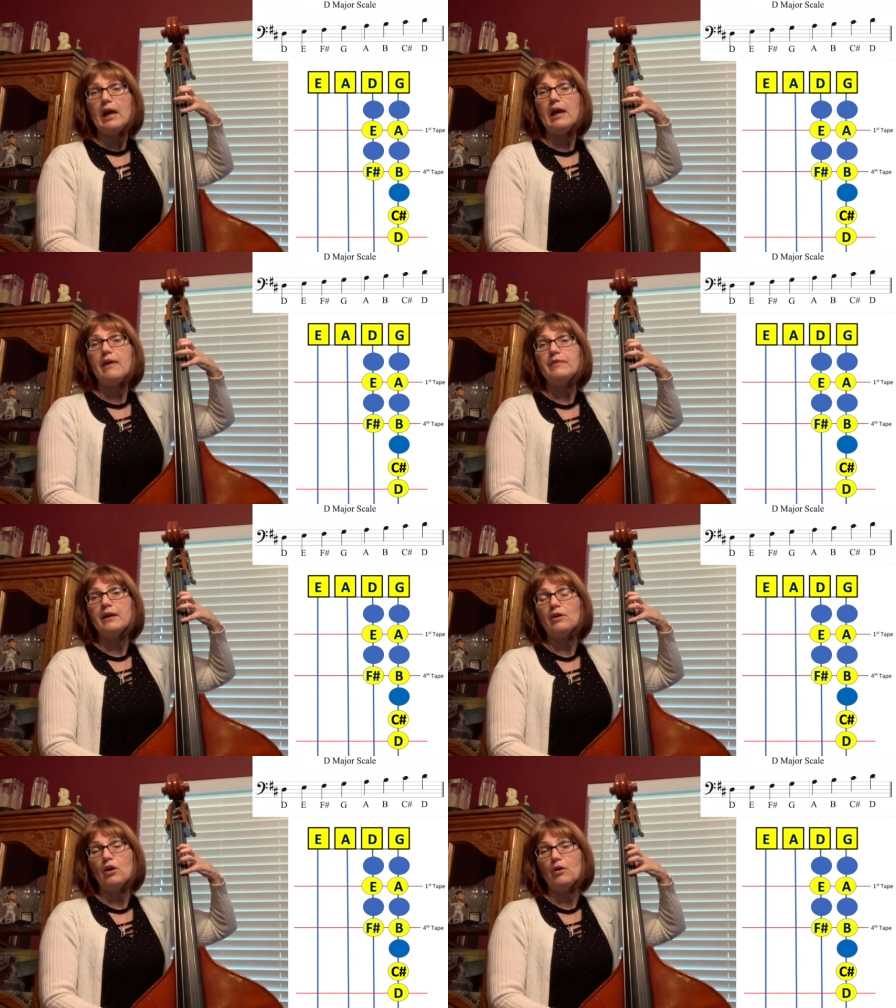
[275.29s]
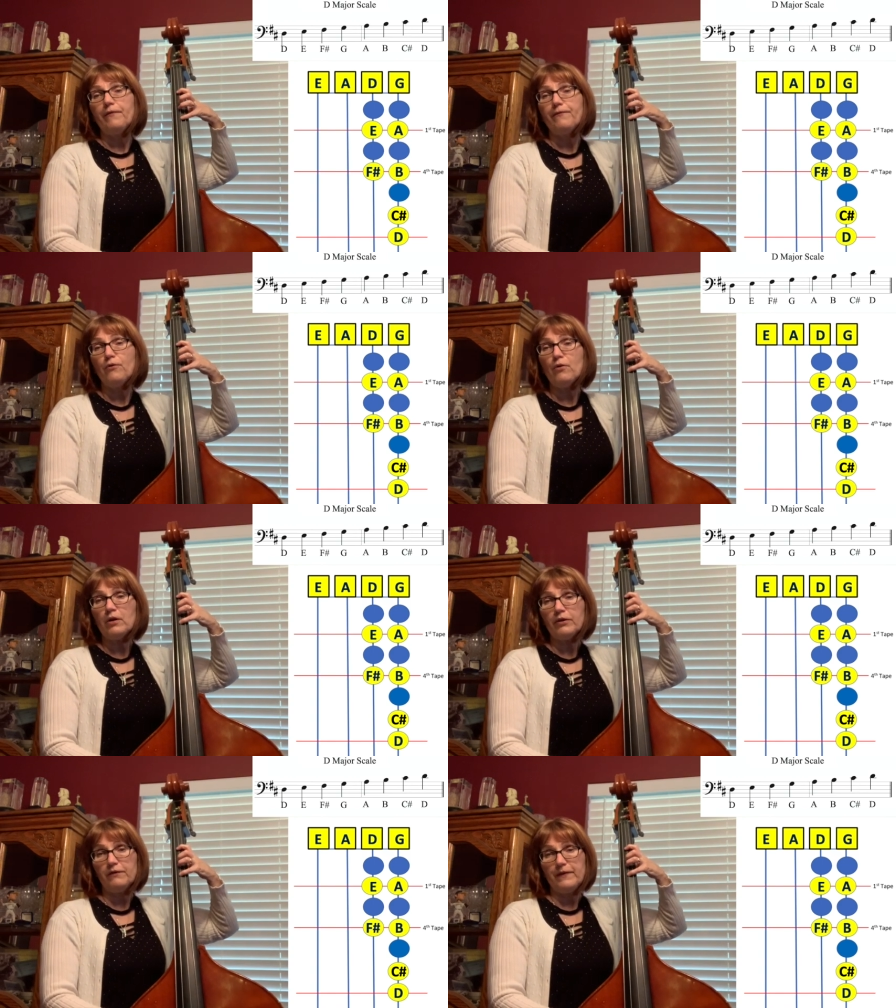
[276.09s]
and then our
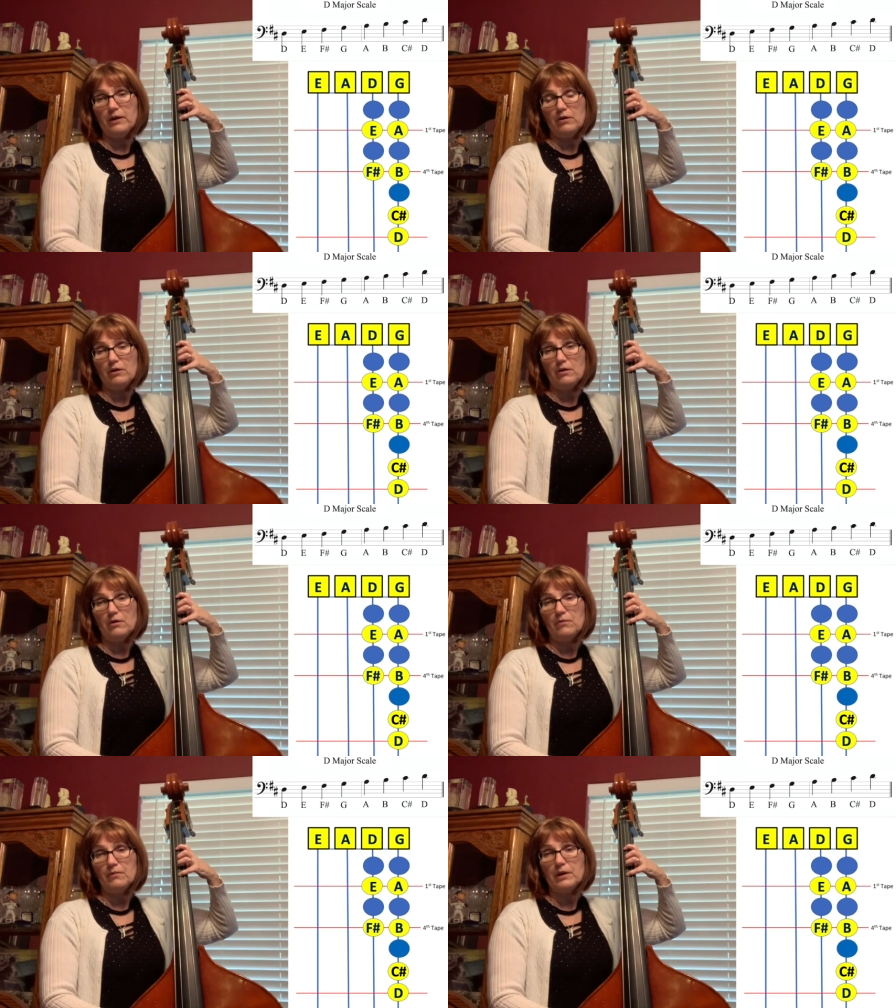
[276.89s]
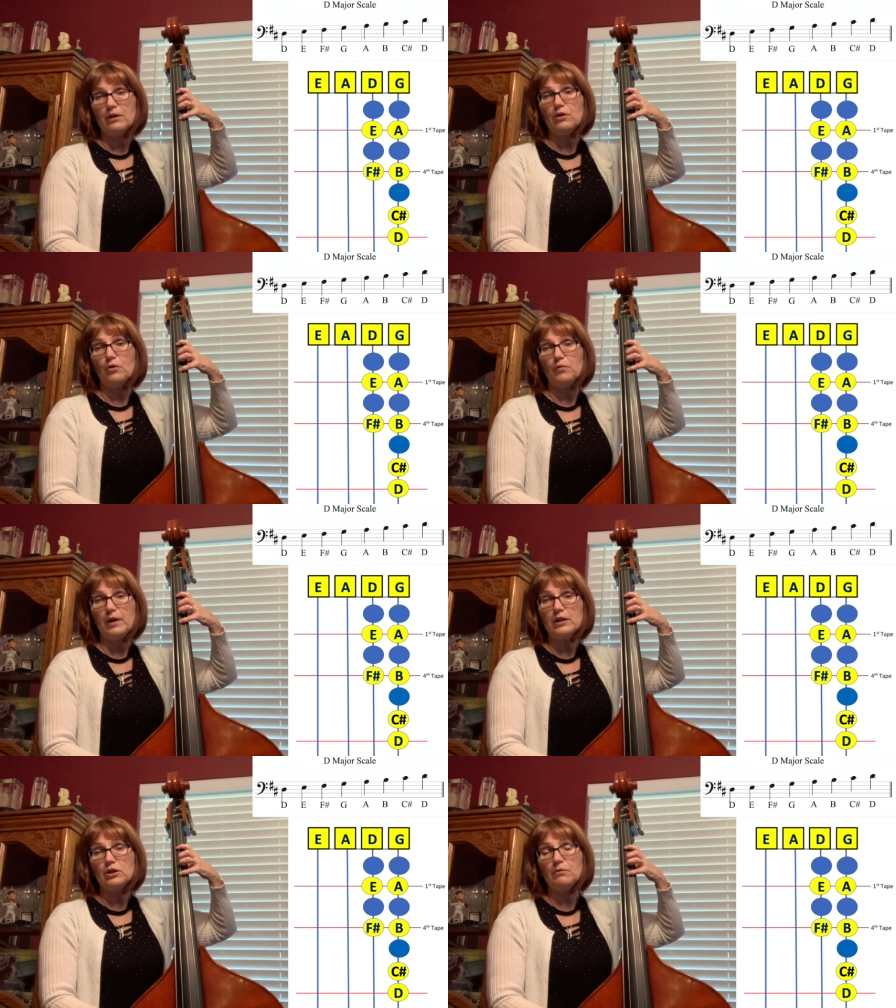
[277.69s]
fourth finger, we're going to go
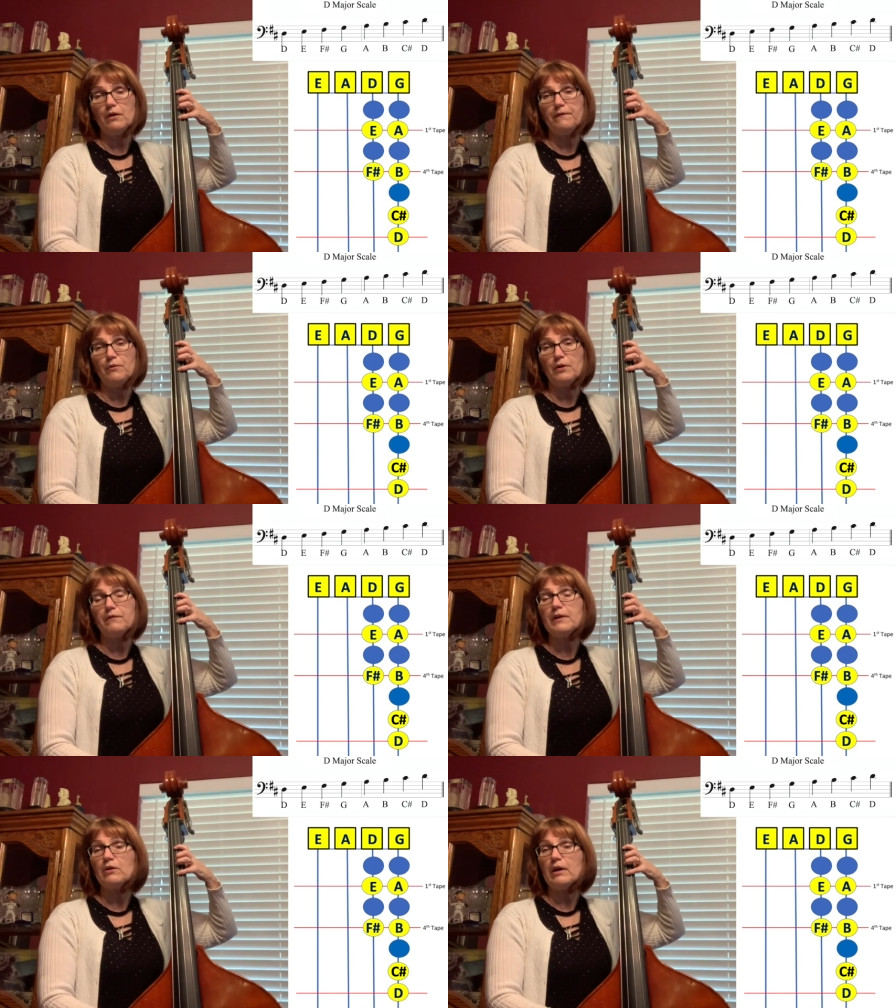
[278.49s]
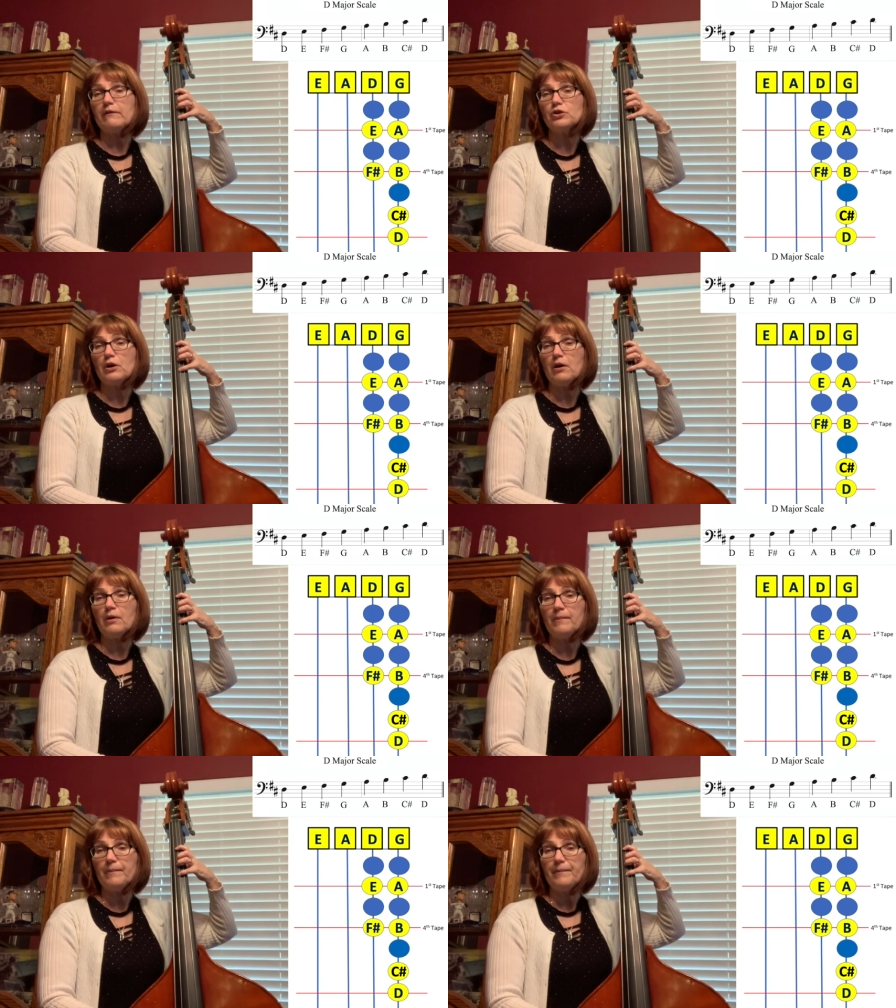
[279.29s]
right to our fourth finger, F
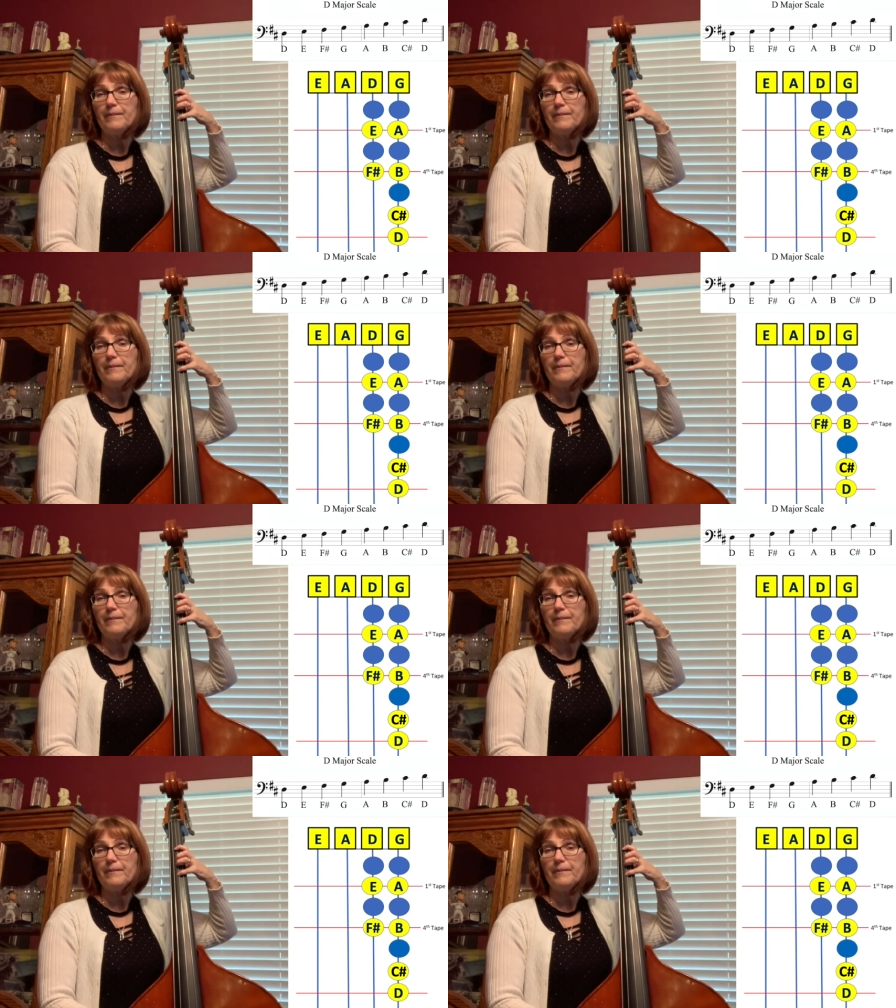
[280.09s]
sharp.